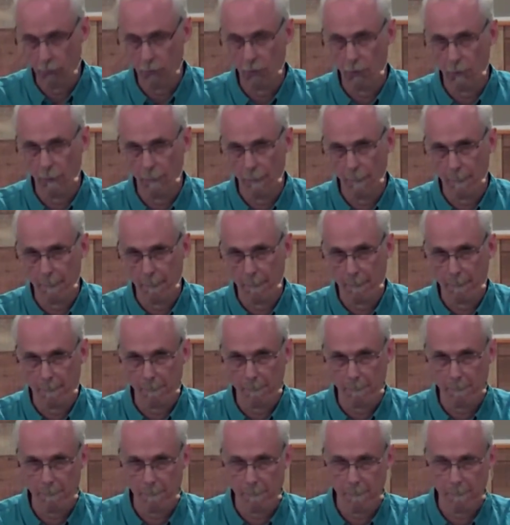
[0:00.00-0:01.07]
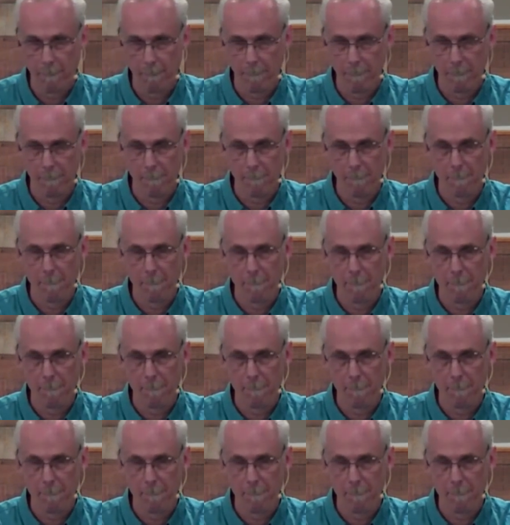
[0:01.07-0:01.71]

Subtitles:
Nothing is said.